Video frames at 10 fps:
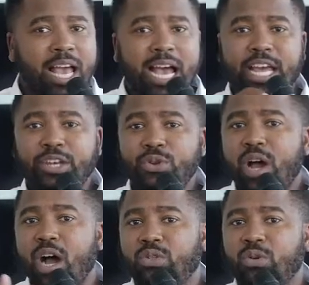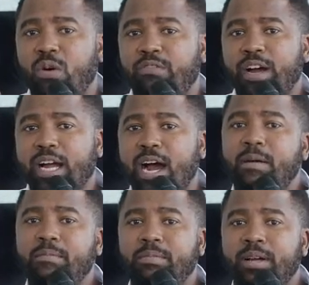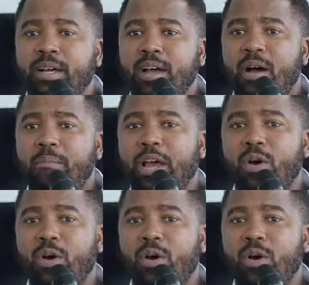I knew how to overcome my